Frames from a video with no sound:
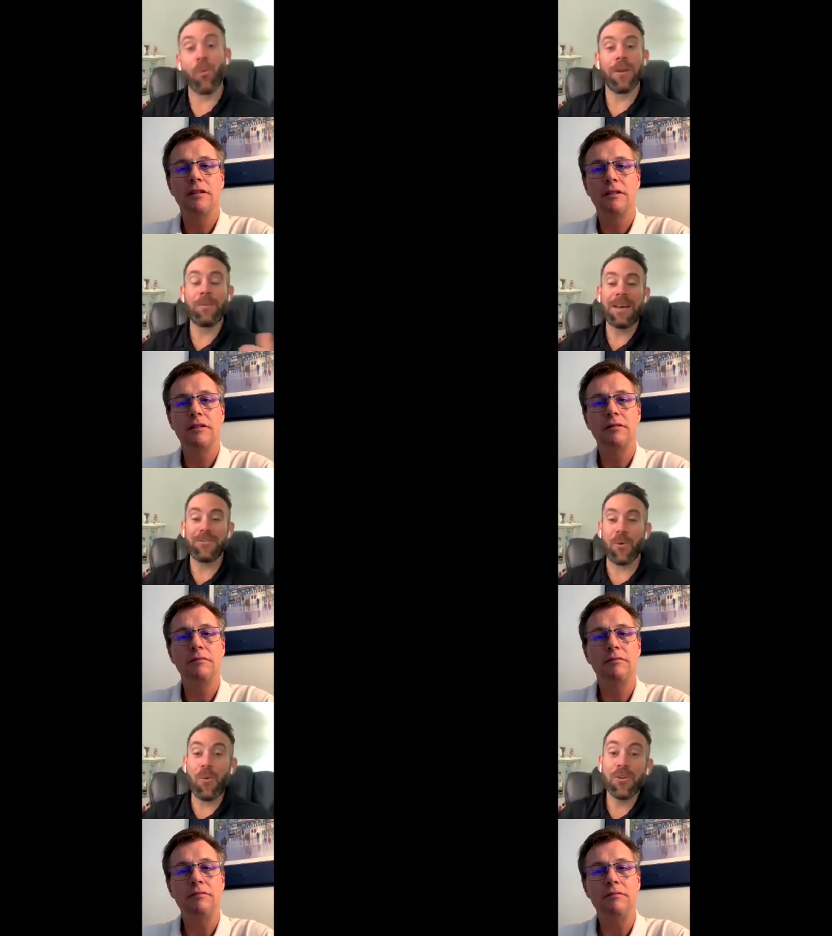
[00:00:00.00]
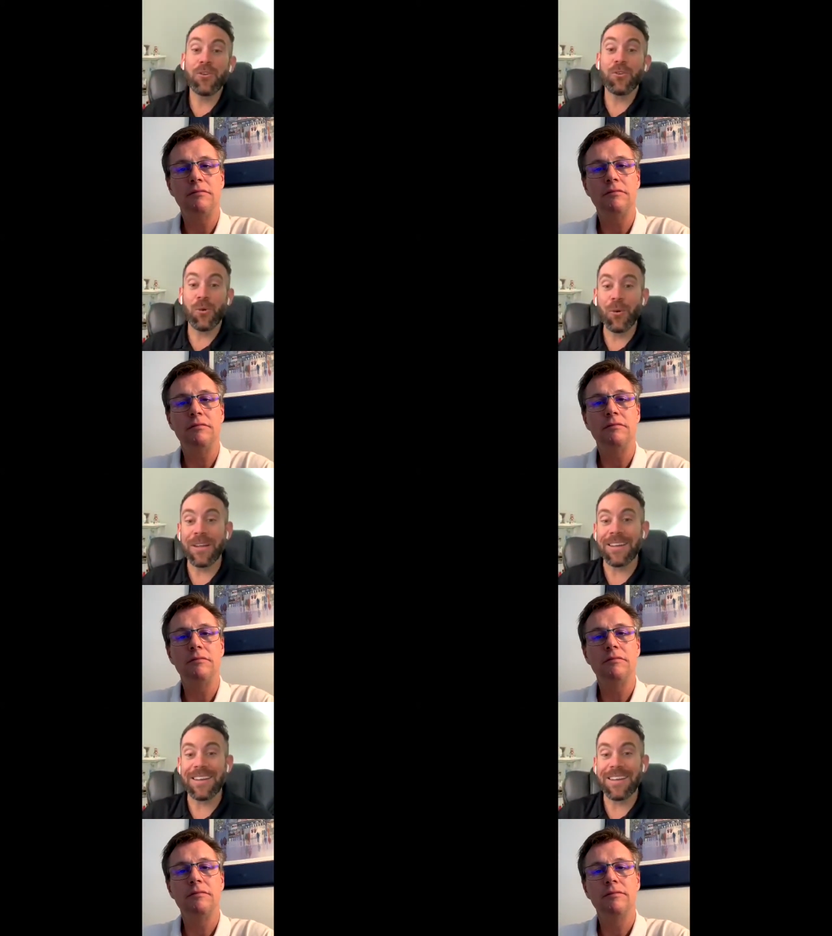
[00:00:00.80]
Speaker 1: let me ask you, what were you
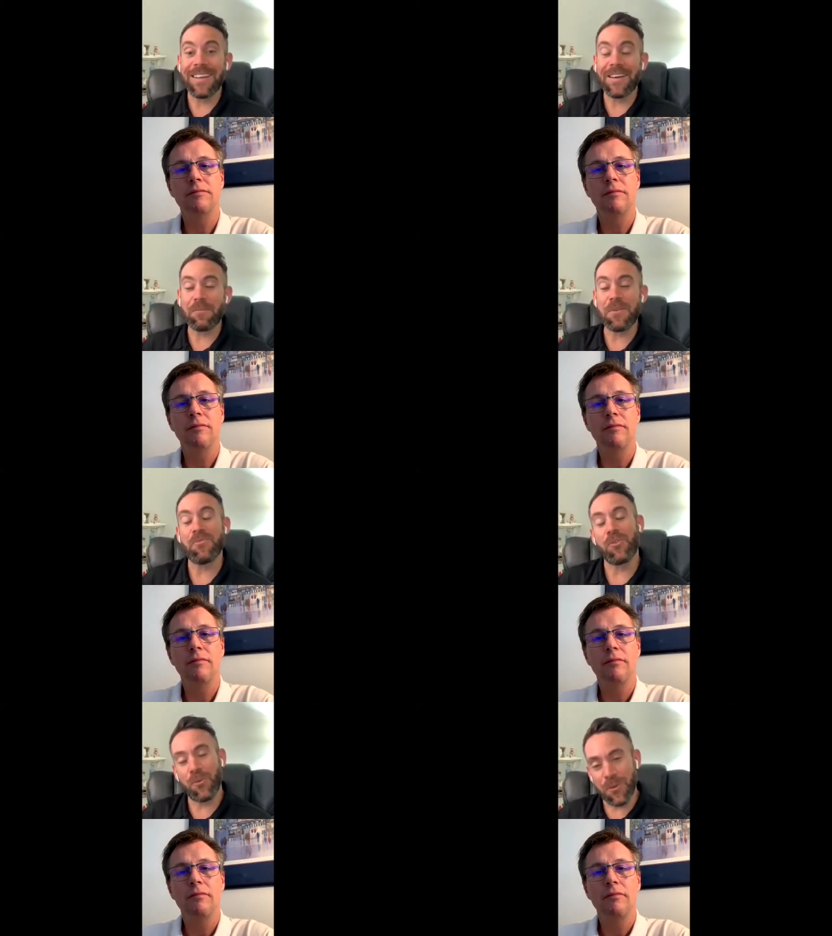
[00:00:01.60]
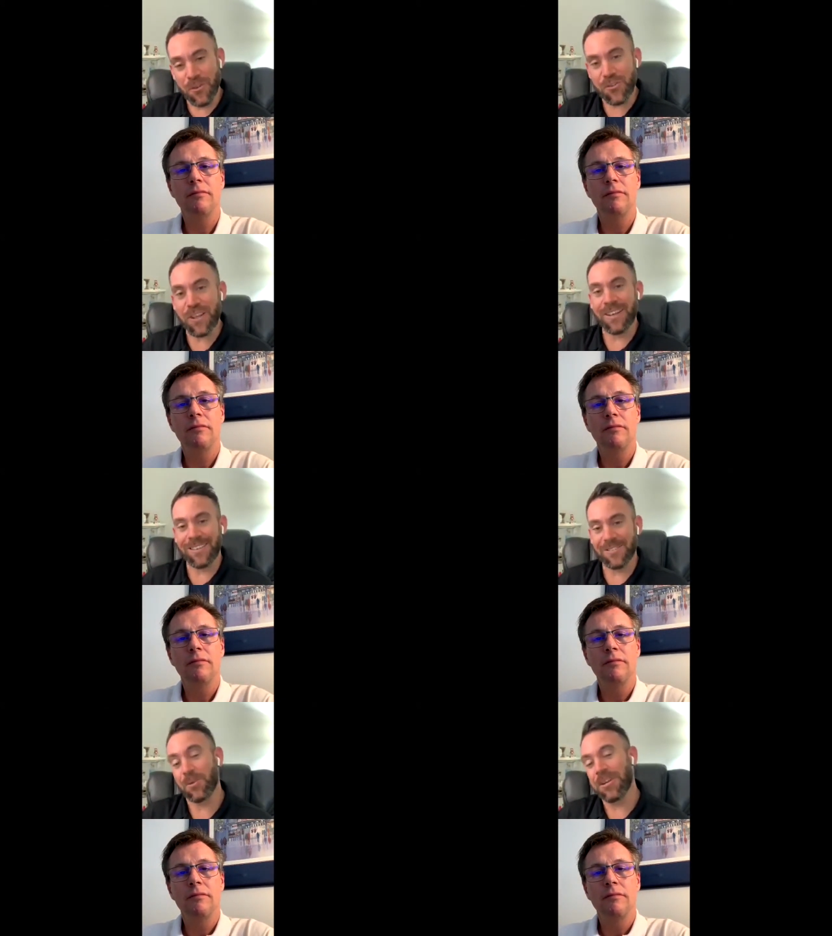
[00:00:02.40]
doing before real estate
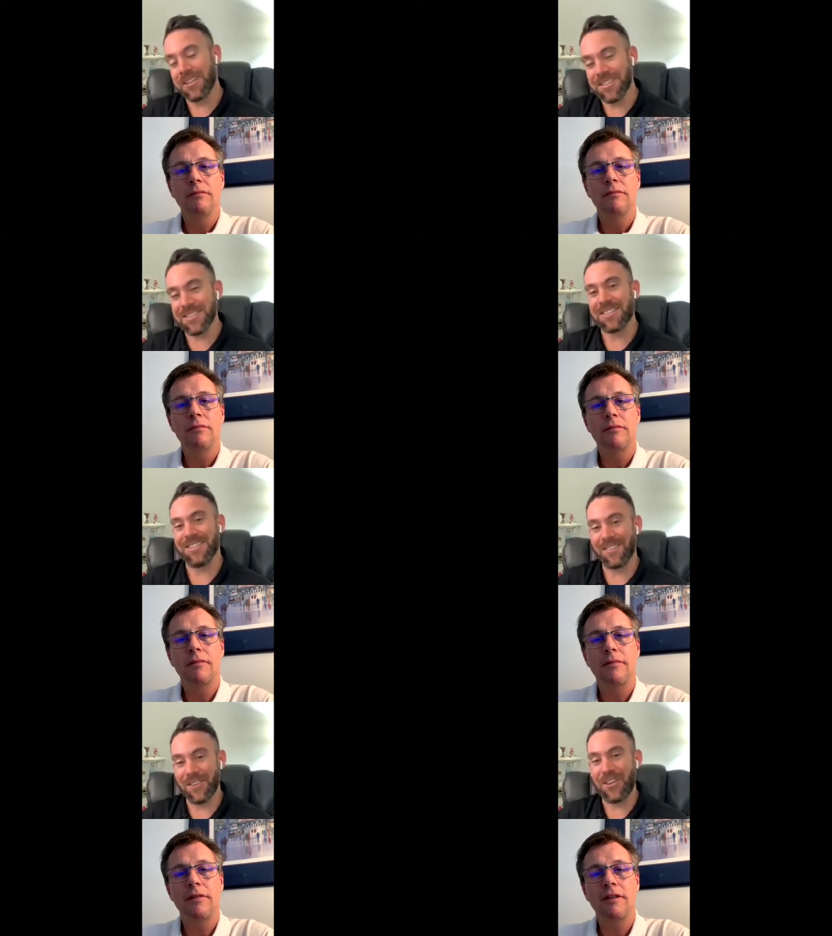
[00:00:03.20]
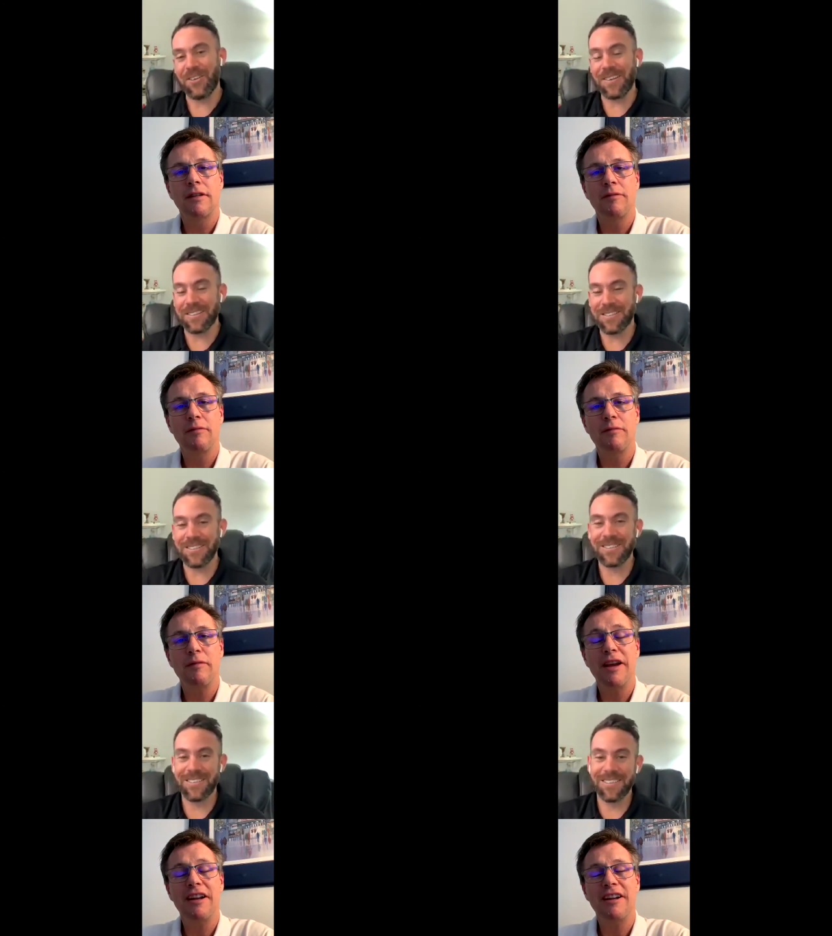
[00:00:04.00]
twenty years ago? I'm curious.
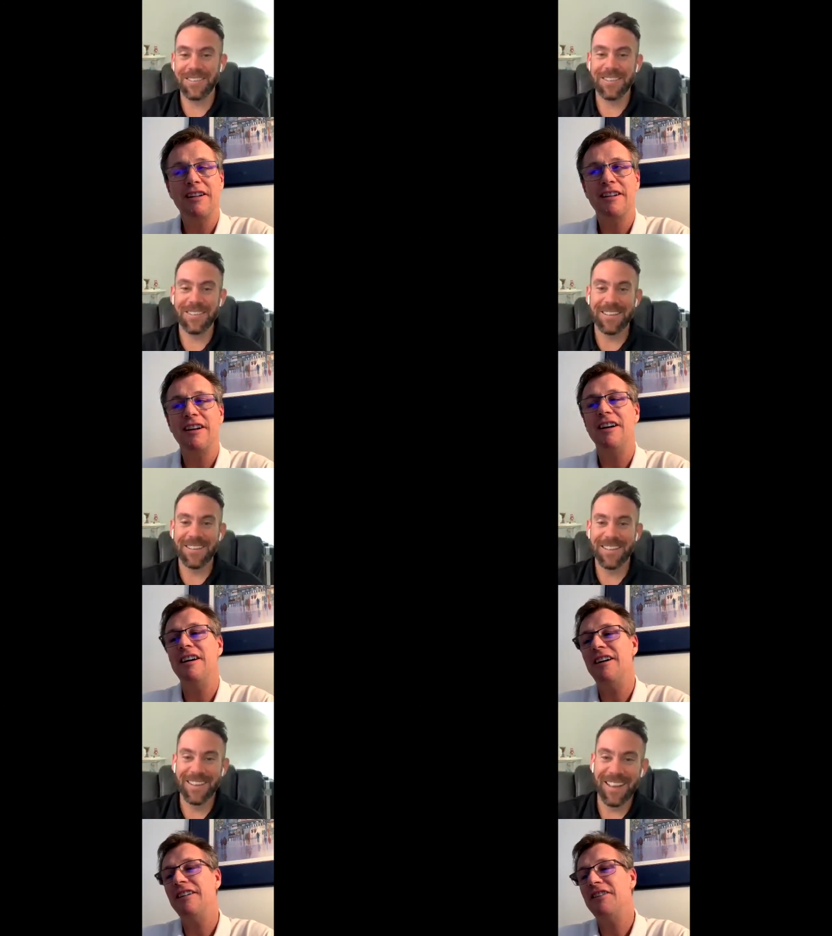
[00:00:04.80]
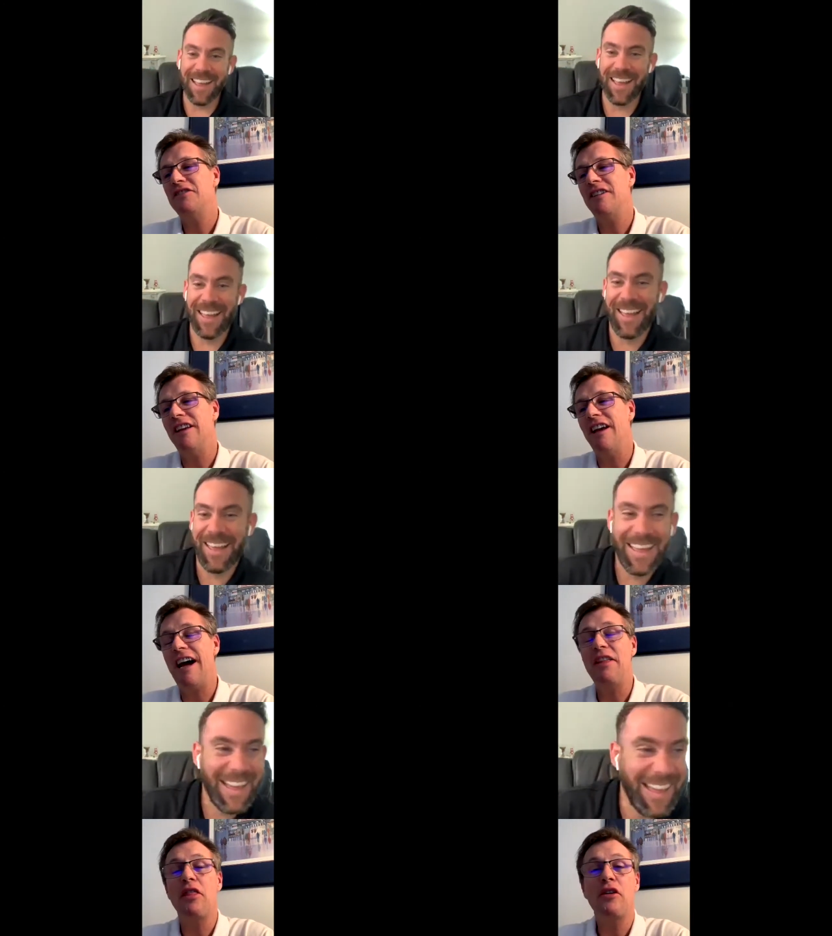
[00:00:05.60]
Uh, let's see.
Speaker 2: I
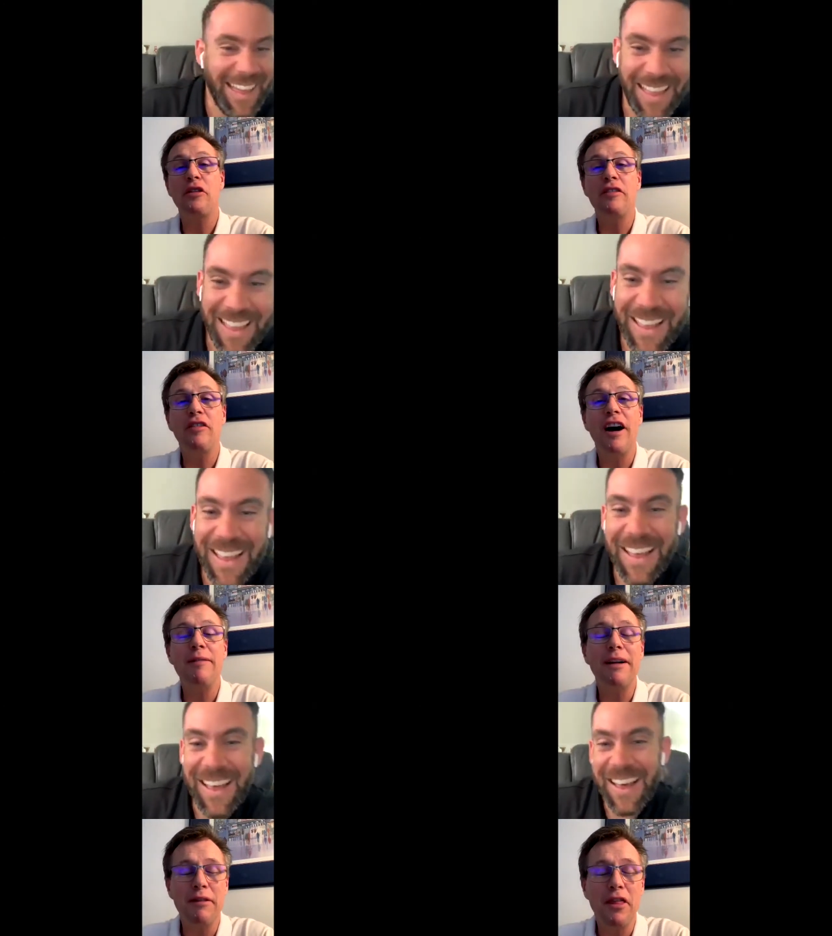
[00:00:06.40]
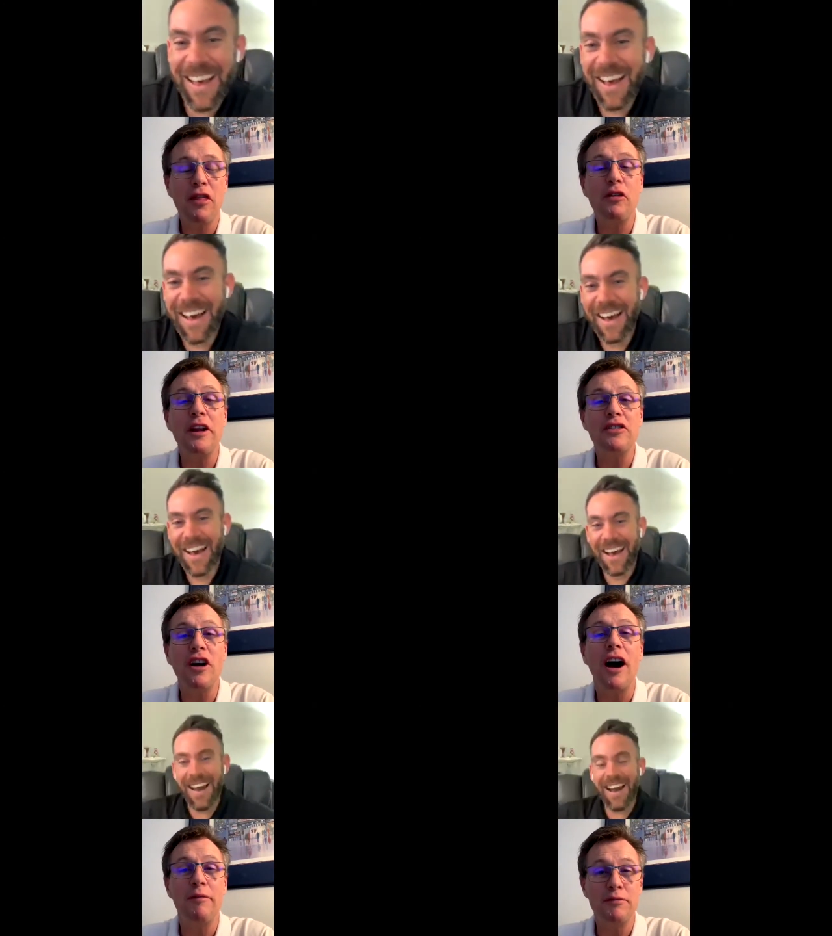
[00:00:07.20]
had thirty, I've had about thirty
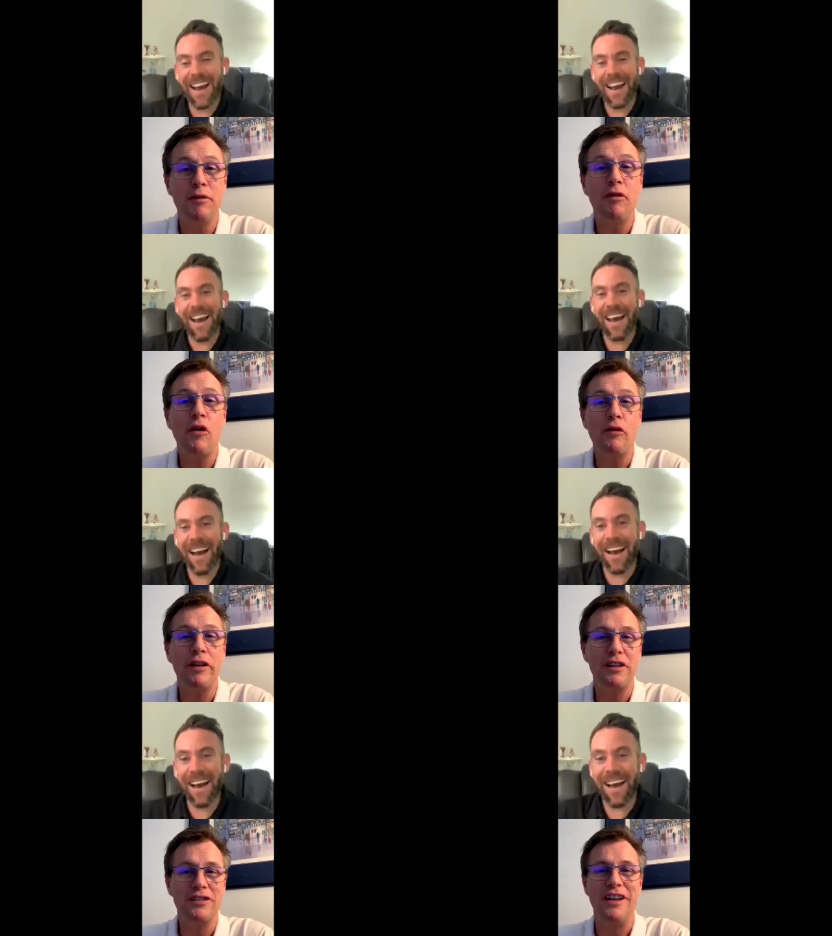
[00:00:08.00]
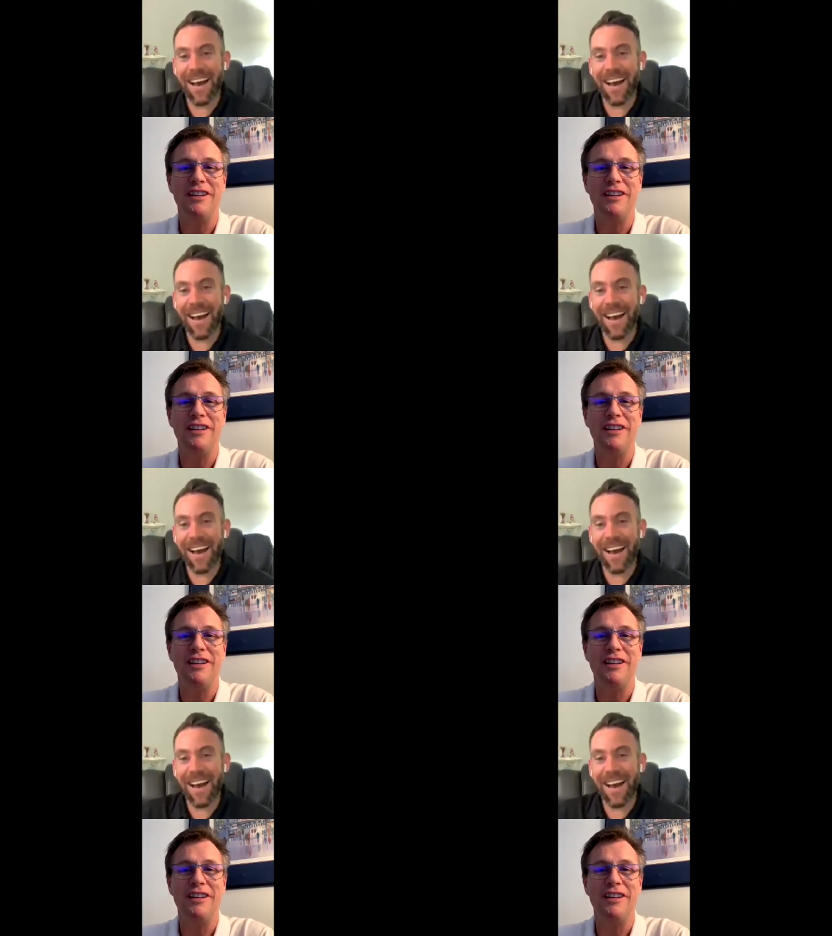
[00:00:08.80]
jobs before real estate.